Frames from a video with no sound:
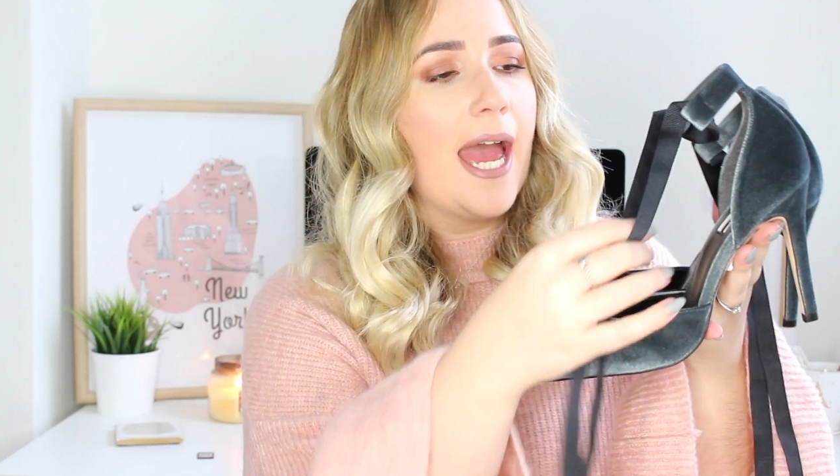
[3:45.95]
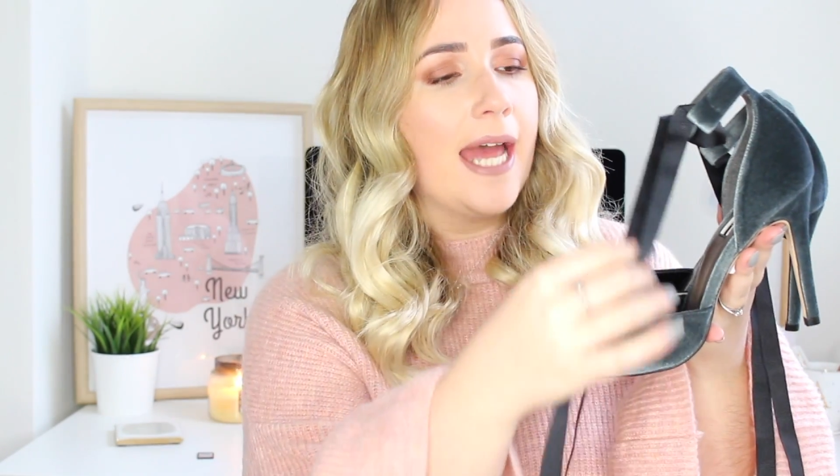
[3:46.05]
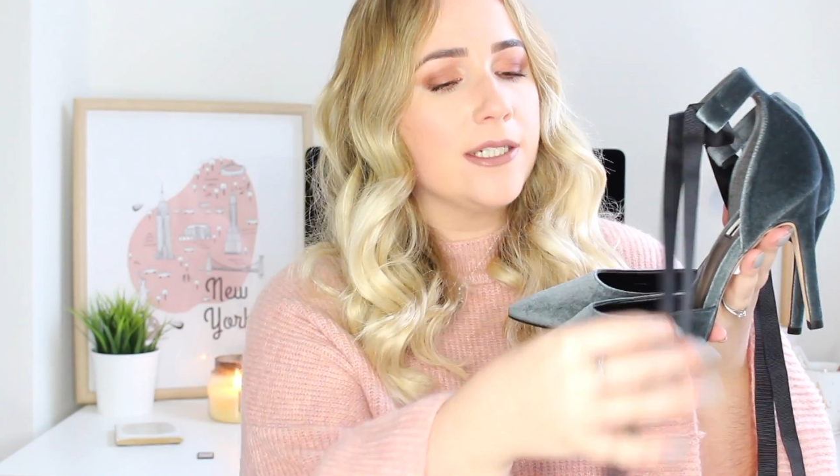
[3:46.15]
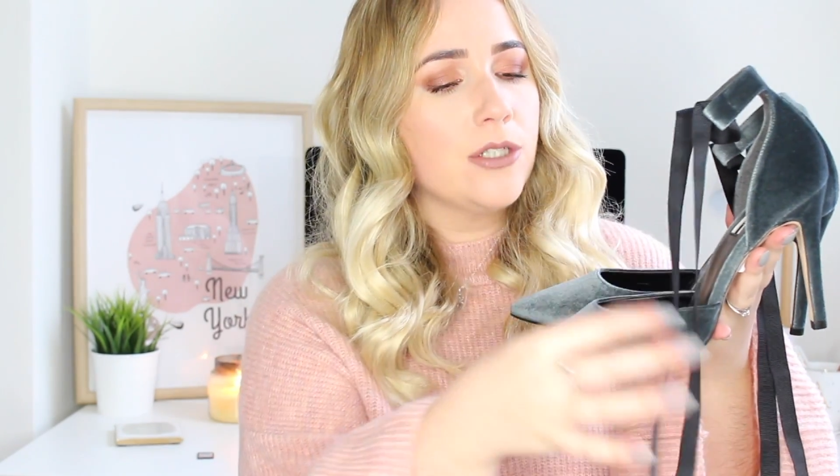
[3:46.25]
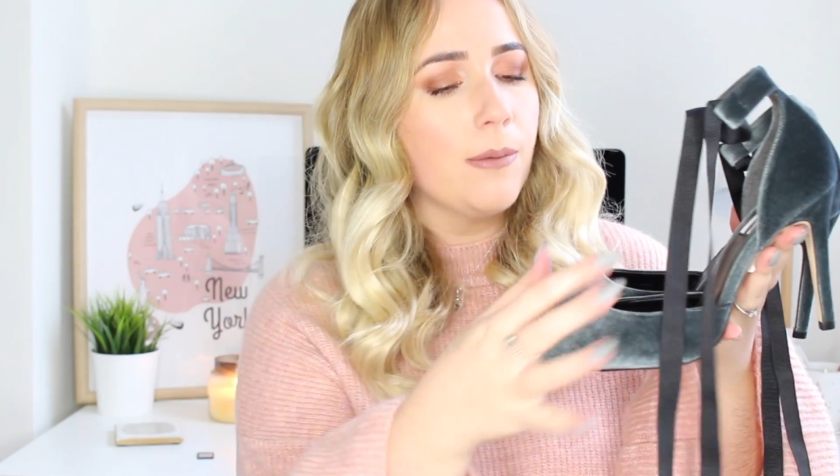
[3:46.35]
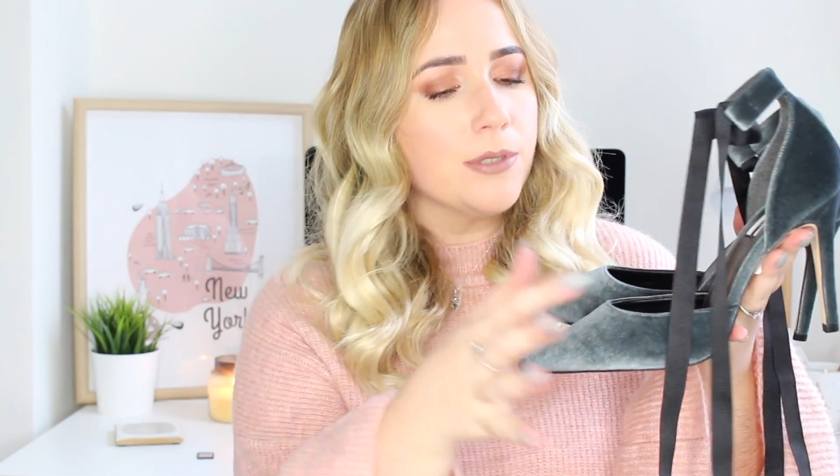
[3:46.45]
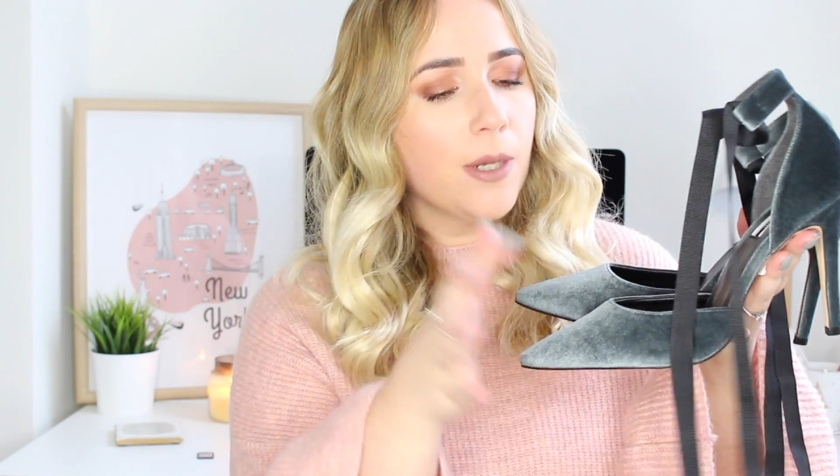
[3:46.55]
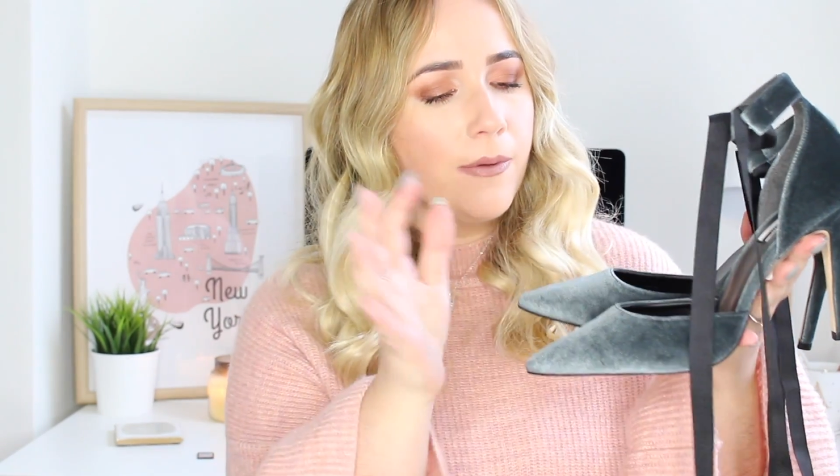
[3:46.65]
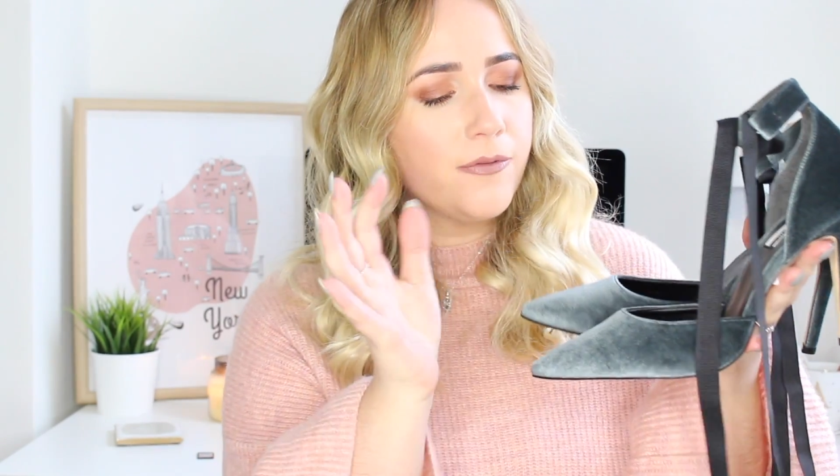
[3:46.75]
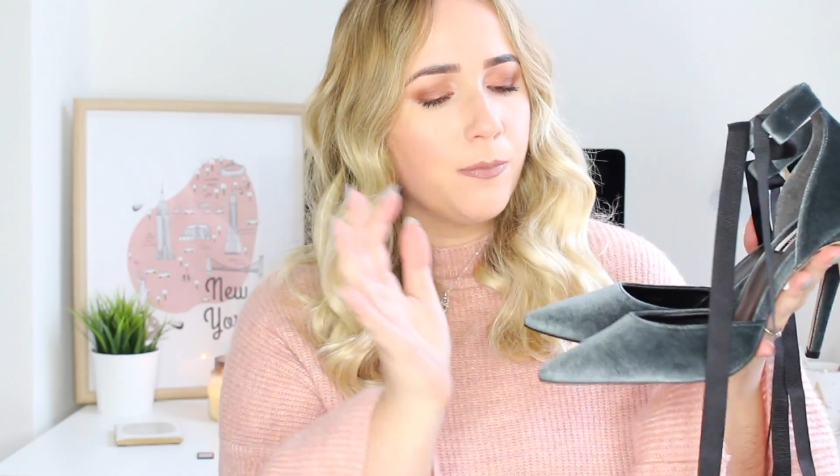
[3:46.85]
and
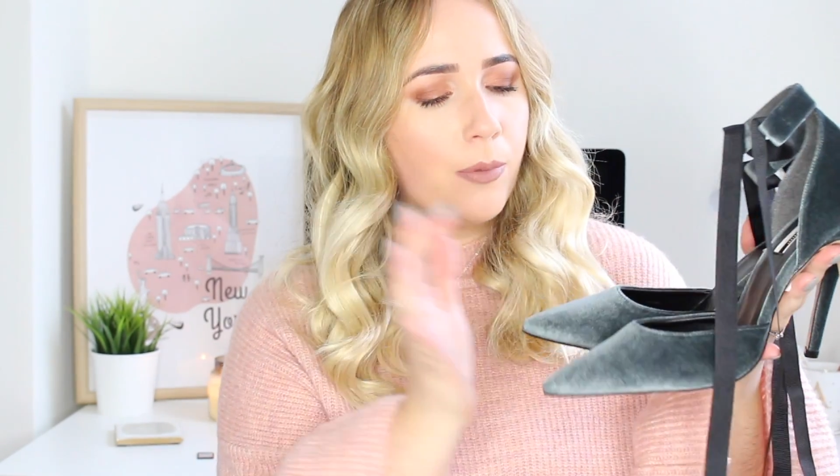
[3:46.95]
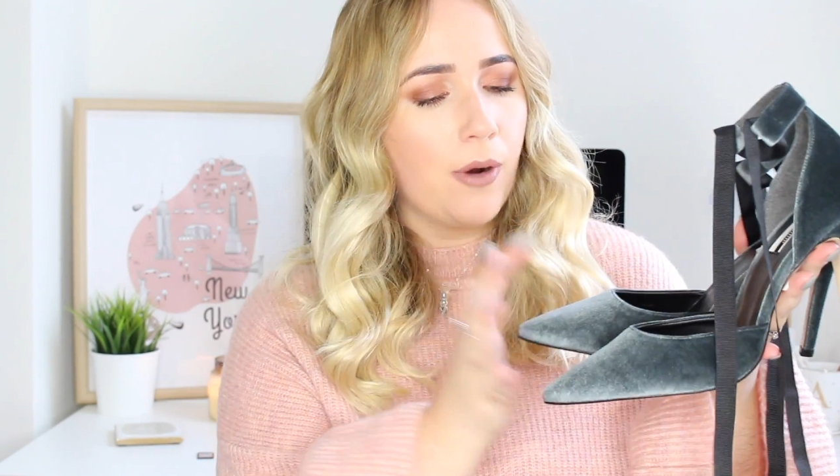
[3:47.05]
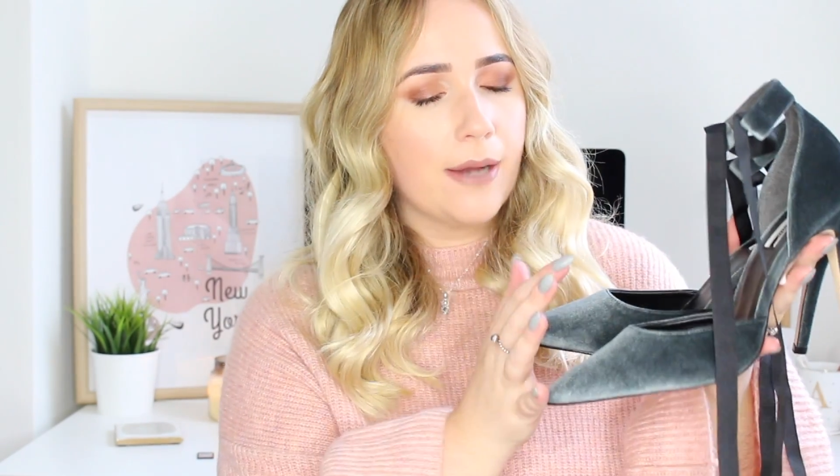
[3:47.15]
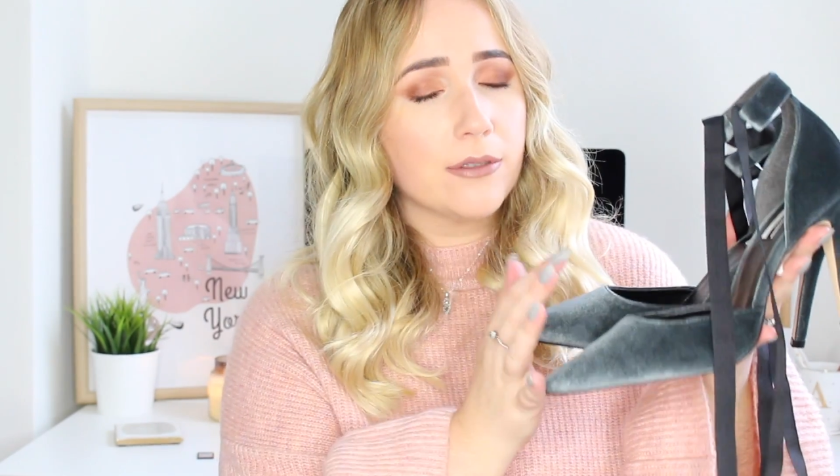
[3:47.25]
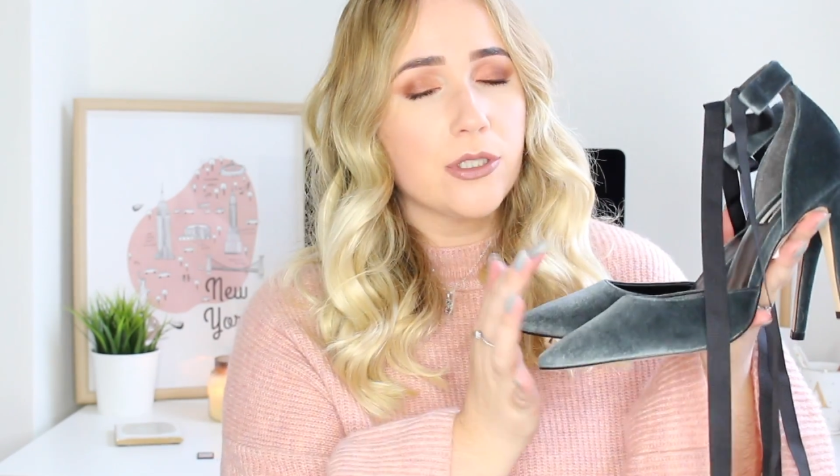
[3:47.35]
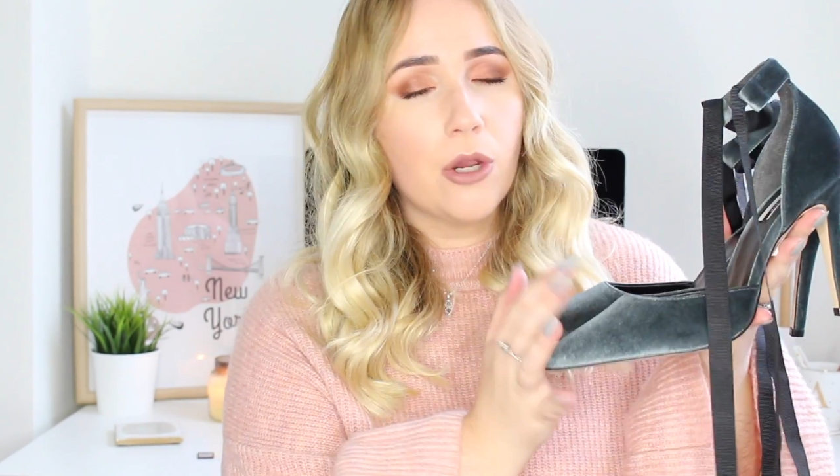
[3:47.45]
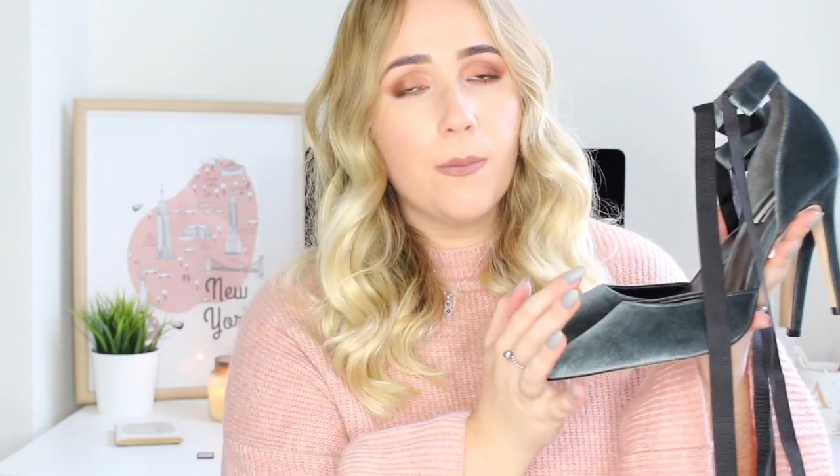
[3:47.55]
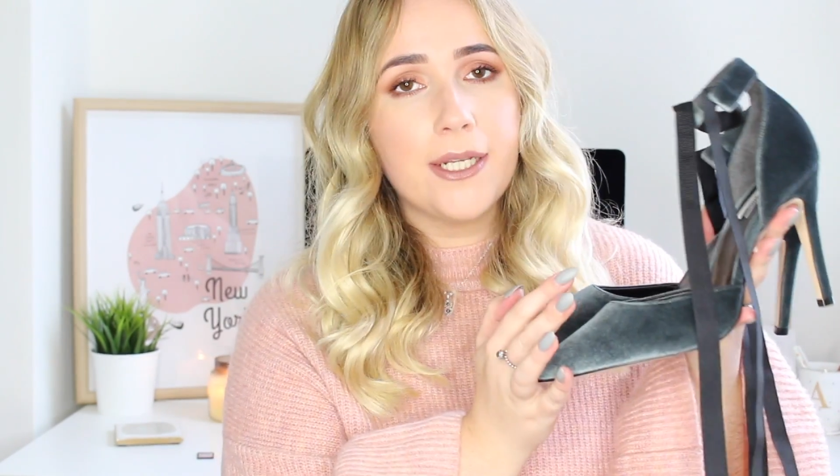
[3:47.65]
Topshop have brought out so